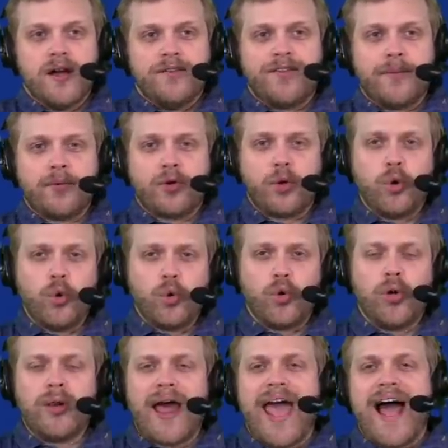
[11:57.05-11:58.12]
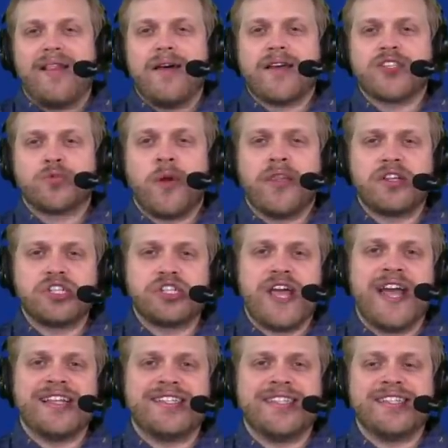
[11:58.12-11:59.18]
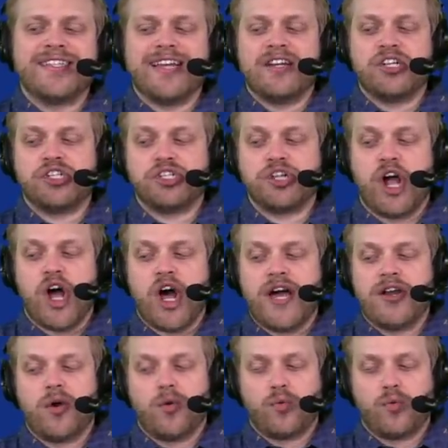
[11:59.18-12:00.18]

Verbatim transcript: From Cool Alex, what are the chances that Nahshon